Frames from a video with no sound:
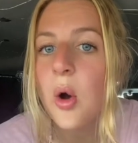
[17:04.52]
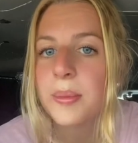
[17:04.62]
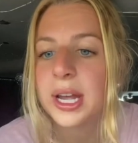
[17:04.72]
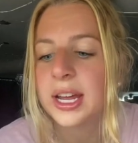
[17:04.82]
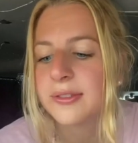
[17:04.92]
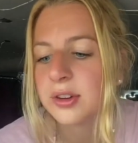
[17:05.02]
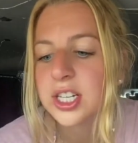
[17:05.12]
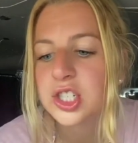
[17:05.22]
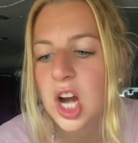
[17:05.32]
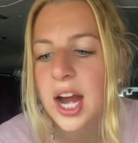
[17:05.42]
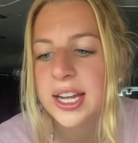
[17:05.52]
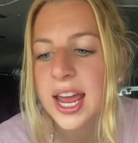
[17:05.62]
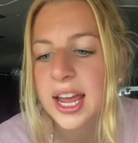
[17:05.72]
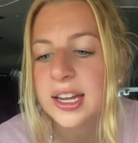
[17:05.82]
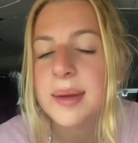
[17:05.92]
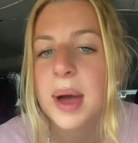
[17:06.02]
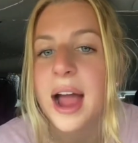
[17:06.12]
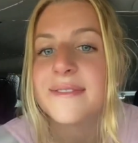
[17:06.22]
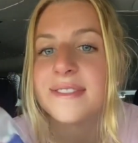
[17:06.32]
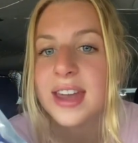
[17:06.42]
many freeze-dried candy, but
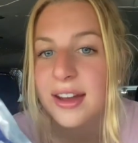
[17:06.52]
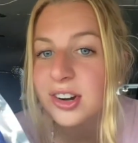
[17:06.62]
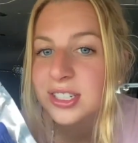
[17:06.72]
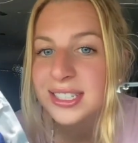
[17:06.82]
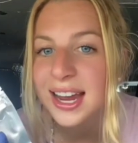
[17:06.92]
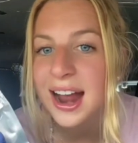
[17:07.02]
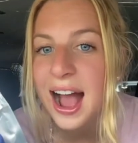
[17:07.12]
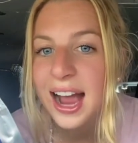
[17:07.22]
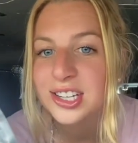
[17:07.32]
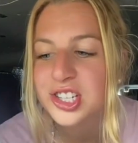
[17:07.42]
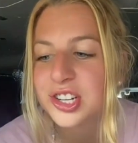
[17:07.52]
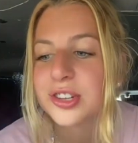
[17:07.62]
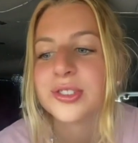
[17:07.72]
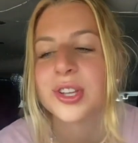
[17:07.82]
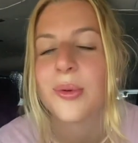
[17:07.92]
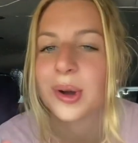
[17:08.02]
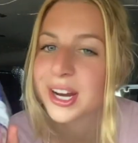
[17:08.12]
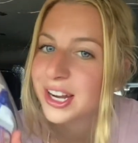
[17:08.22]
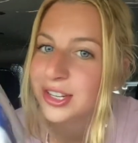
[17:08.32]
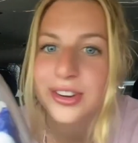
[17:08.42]
I've never seen Hi-Chews, so we're
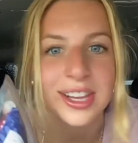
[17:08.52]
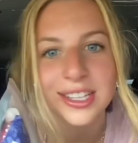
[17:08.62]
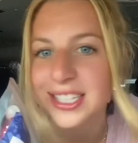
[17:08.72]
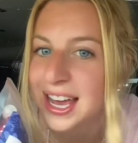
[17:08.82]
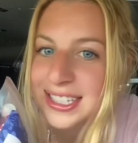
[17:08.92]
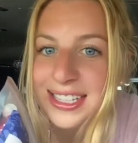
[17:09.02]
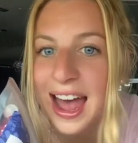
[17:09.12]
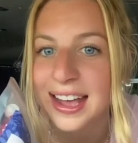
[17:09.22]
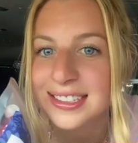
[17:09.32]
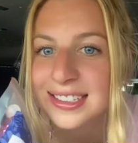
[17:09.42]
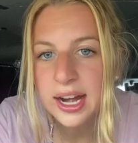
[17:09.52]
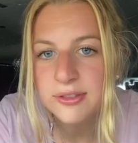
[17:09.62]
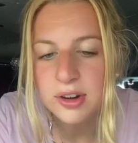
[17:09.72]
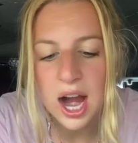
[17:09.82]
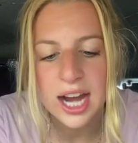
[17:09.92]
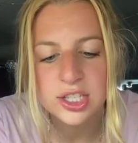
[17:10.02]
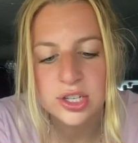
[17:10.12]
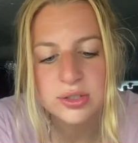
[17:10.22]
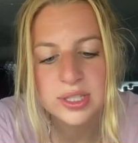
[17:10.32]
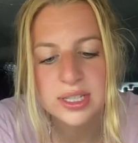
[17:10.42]
gonna do a little taste test. Here for
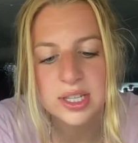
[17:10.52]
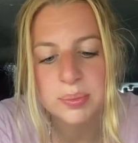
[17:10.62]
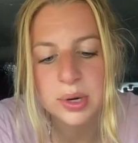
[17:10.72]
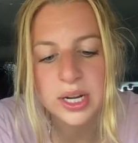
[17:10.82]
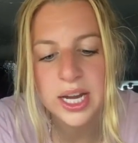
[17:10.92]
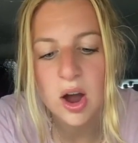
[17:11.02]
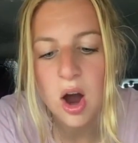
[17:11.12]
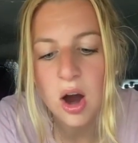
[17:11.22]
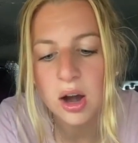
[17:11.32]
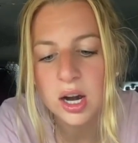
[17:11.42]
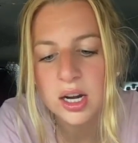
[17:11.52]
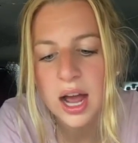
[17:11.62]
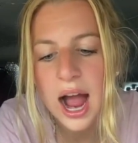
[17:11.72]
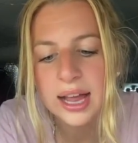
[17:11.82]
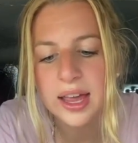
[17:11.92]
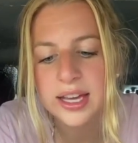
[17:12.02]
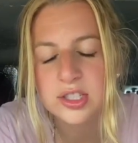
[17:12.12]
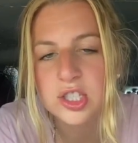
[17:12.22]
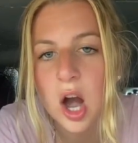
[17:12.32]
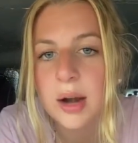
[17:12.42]
Hi-Chews because they're pretty hard. I like
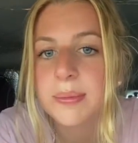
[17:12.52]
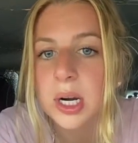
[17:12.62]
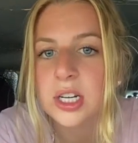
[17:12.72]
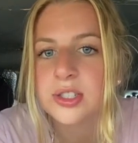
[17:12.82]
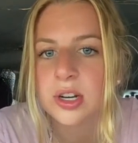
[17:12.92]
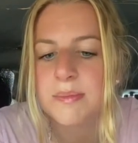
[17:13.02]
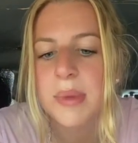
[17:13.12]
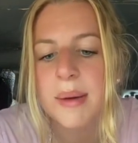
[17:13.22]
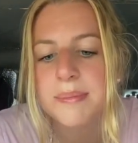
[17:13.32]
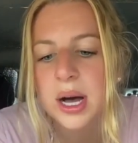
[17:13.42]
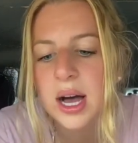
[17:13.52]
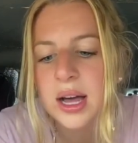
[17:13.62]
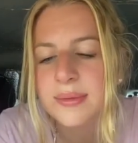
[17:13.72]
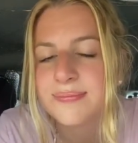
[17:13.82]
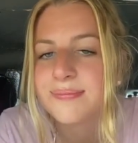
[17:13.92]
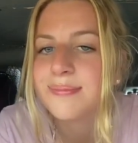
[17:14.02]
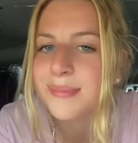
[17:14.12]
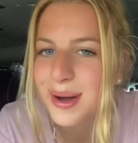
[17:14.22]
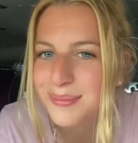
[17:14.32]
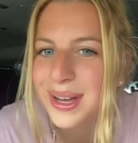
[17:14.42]
Starburst or Mamba.
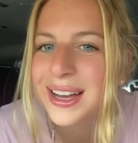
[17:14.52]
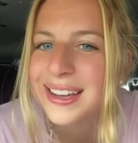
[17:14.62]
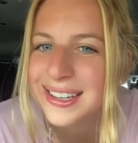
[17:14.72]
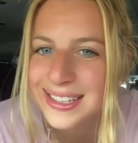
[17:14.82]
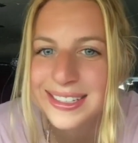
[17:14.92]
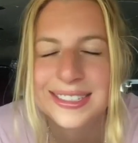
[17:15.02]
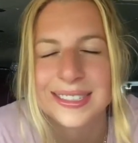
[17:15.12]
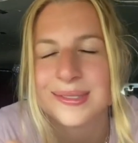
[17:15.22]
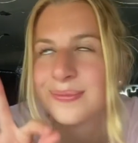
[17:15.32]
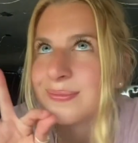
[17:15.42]
Mamba is